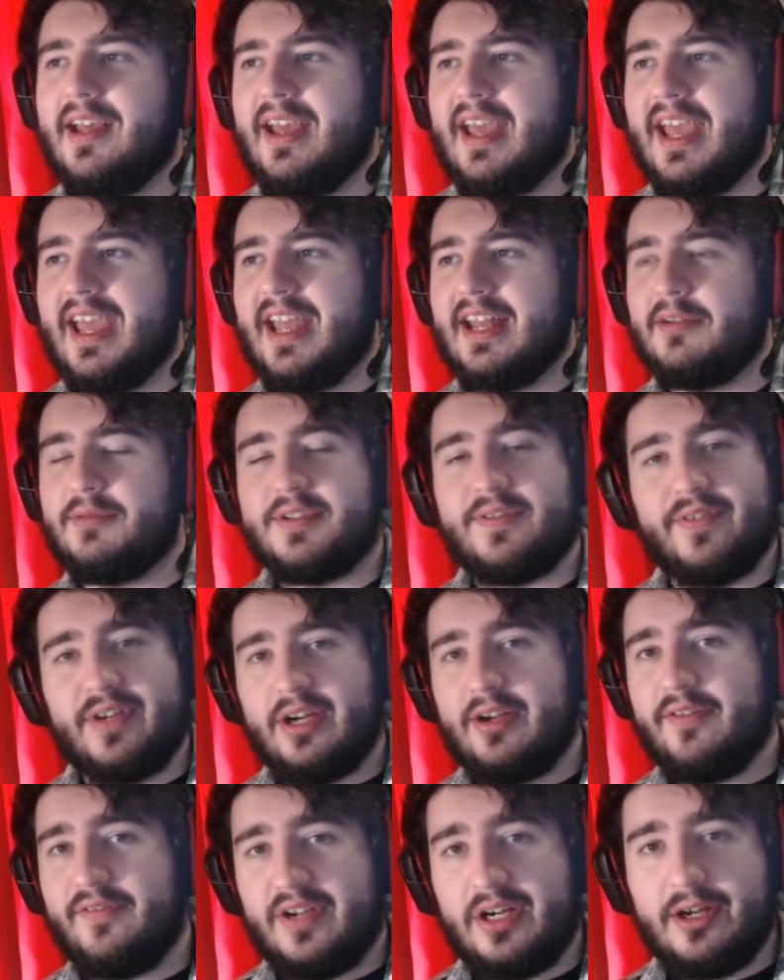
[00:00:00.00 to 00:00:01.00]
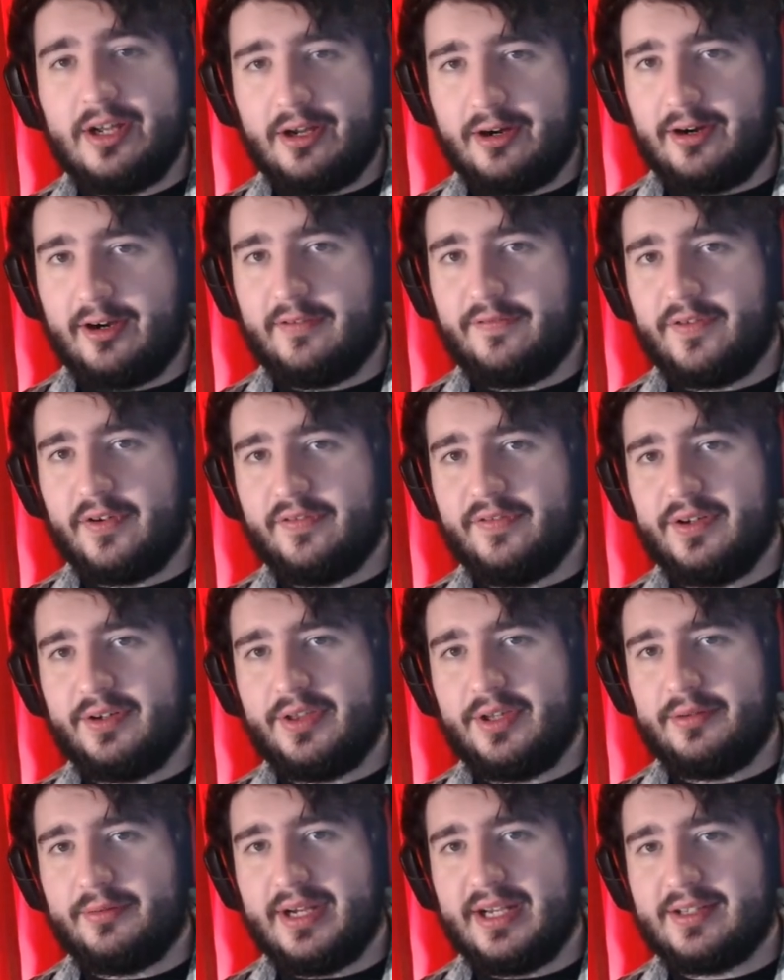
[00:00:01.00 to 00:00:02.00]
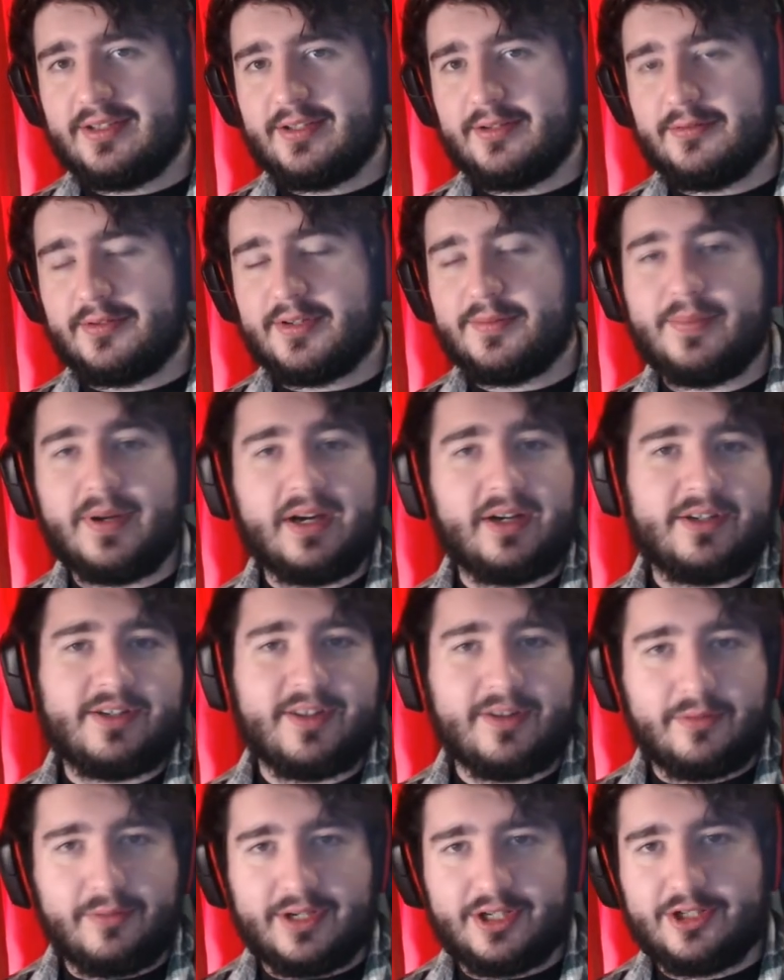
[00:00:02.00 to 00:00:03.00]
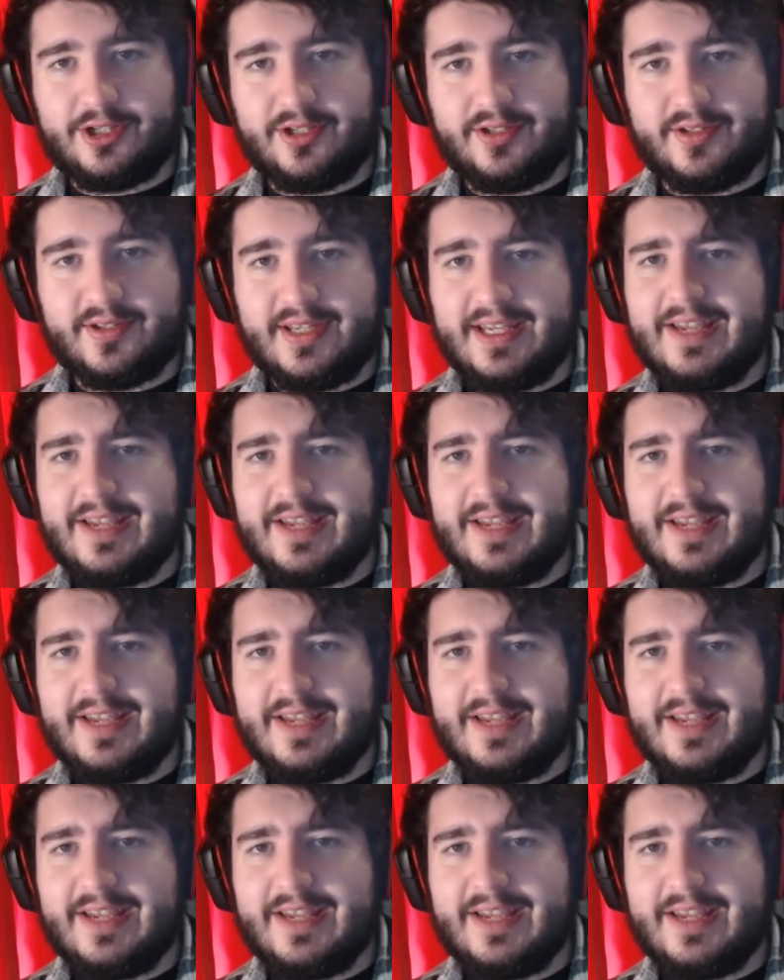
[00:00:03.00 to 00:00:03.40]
And it was very, very hard for Filthy Rake to respond to the questions,